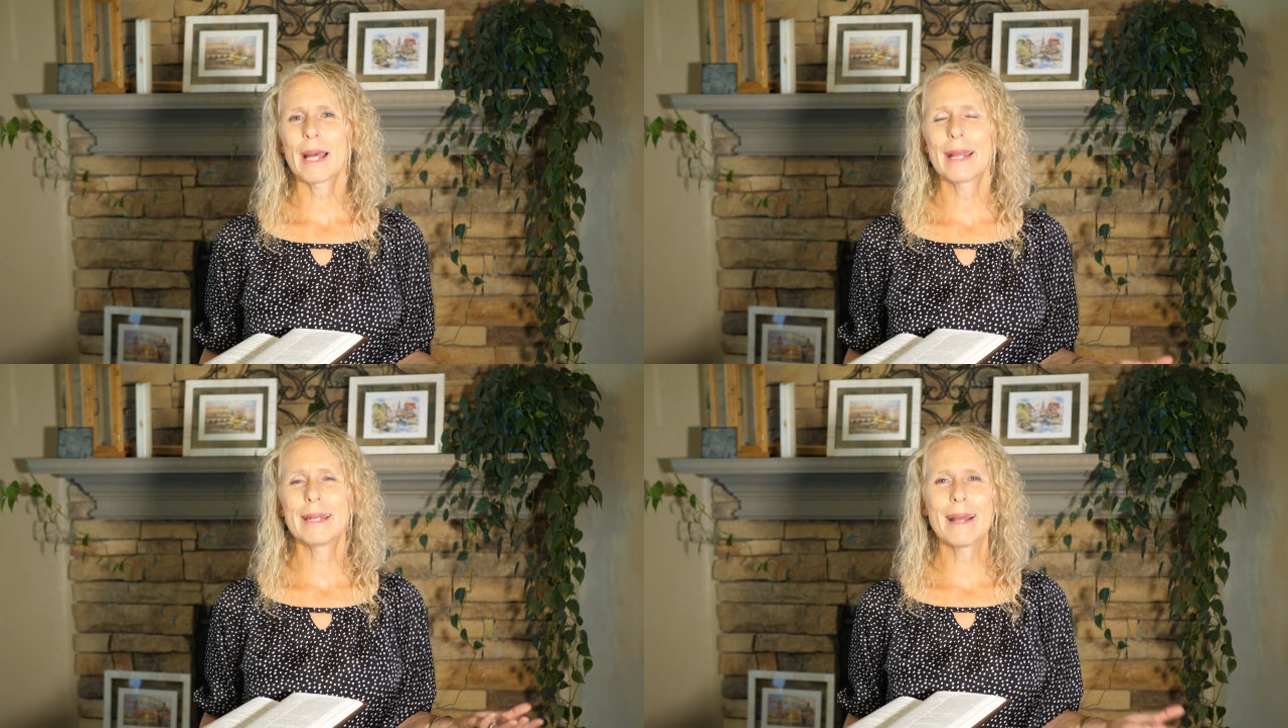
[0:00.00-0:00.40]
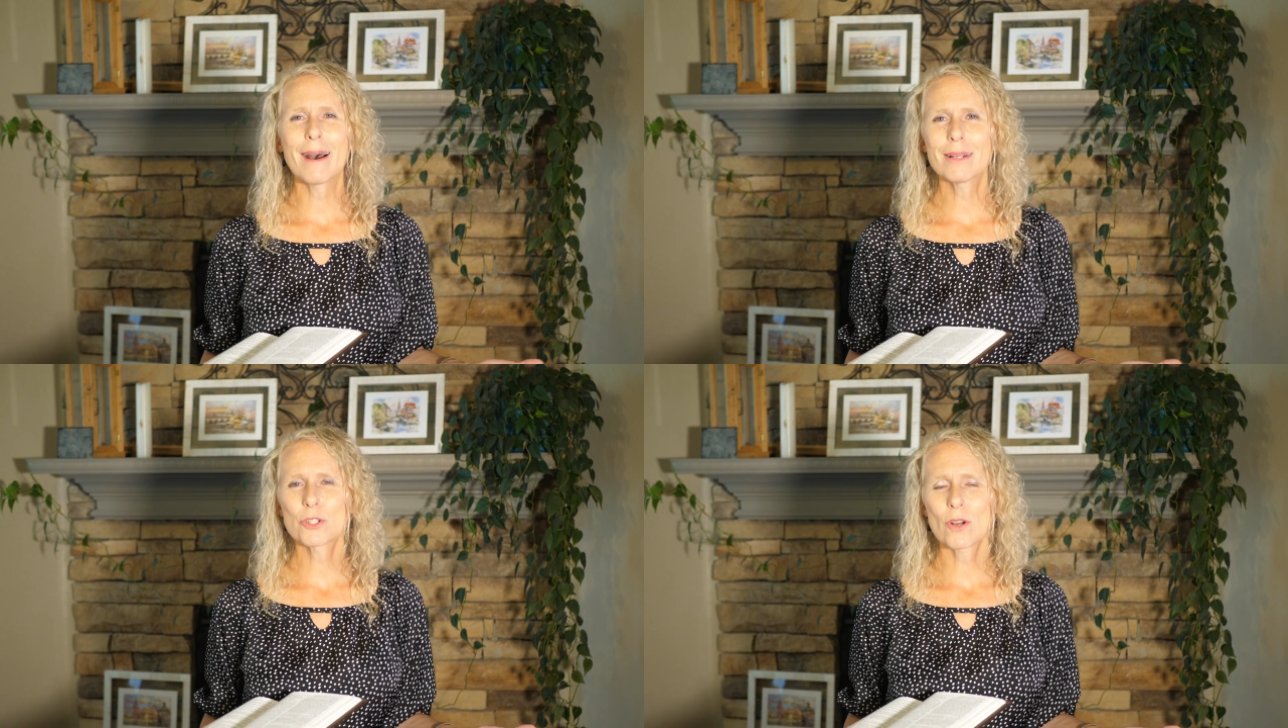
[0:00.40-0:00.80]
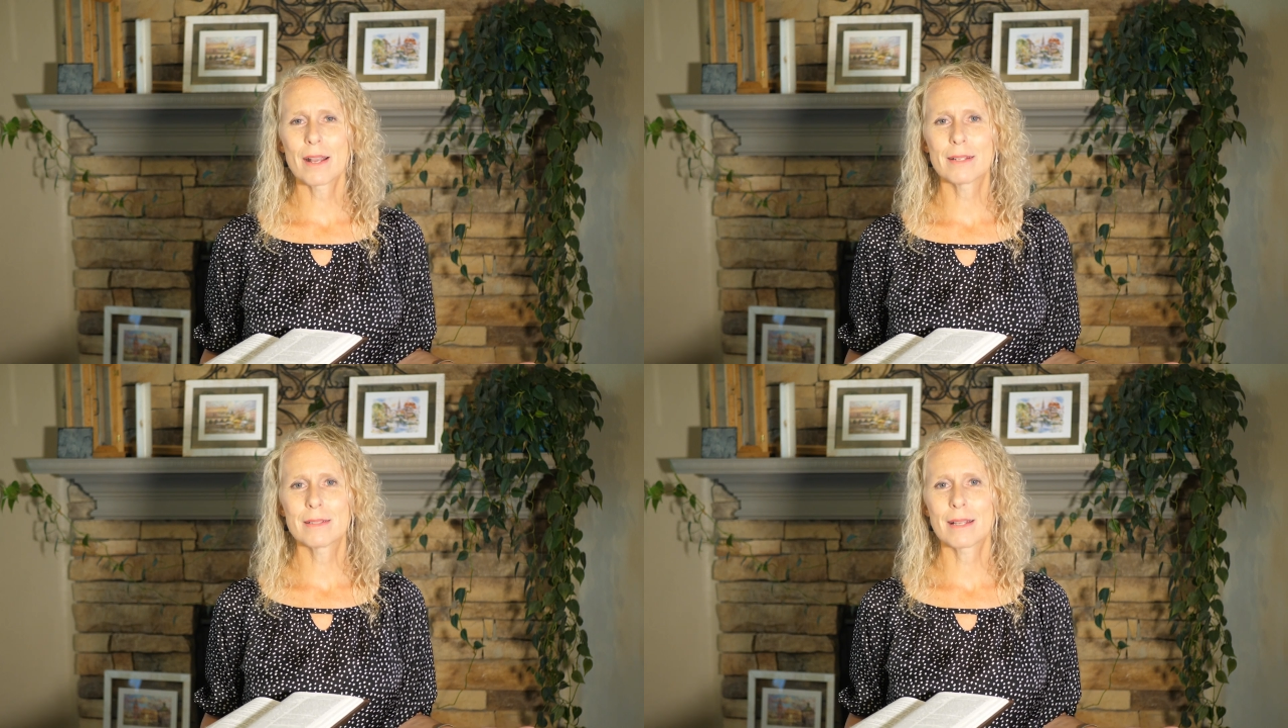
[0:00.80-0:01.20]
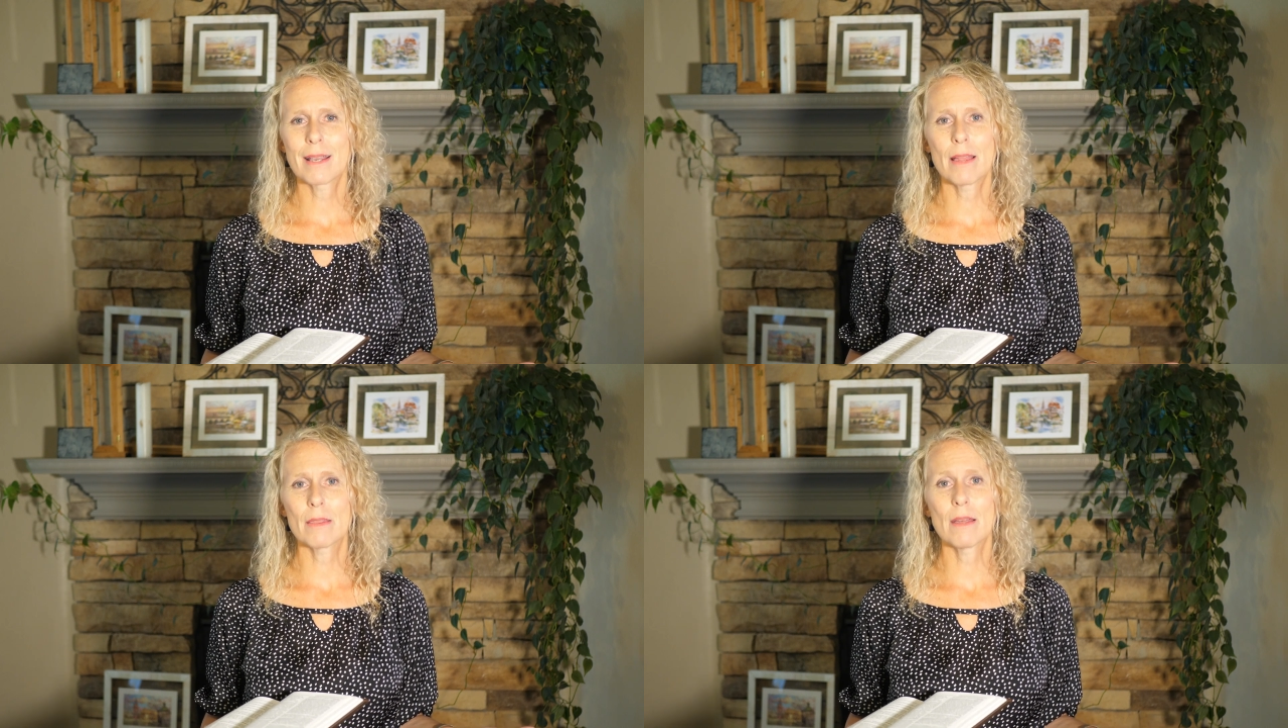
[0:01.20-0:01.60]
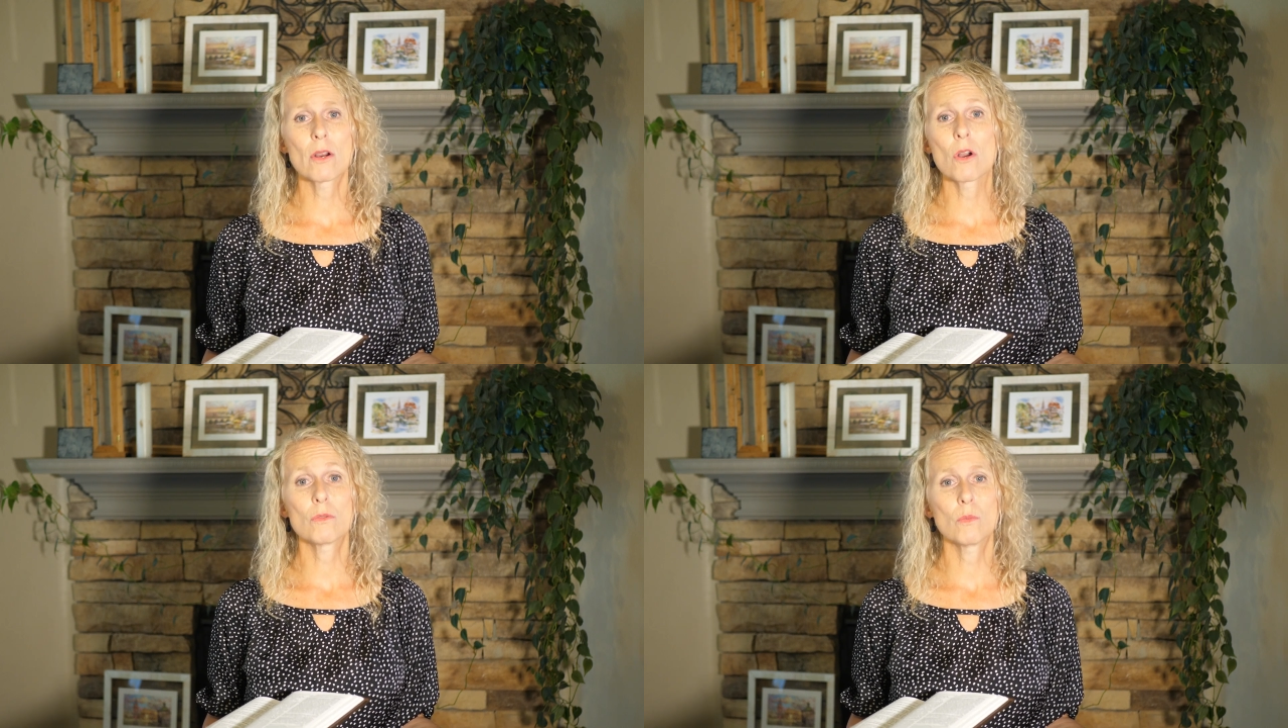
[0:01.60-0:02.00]
and not trying to get
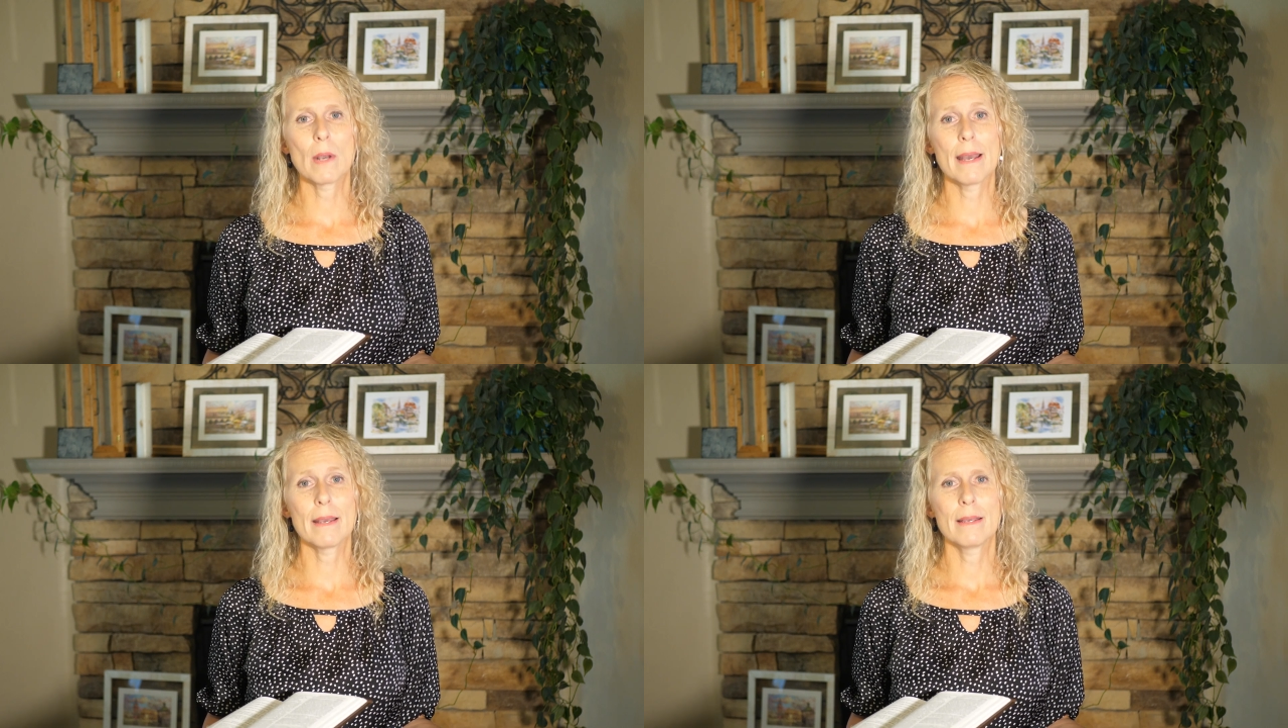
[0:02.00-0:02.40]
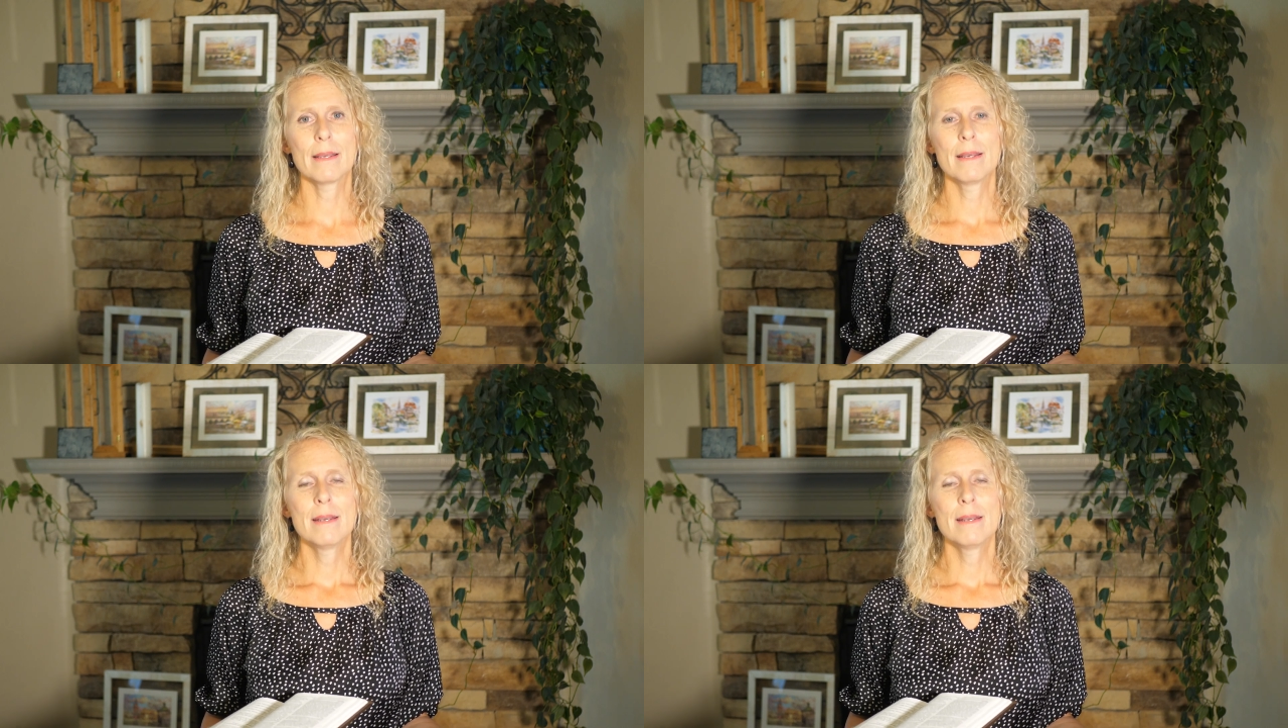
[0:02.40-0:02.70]
their own way.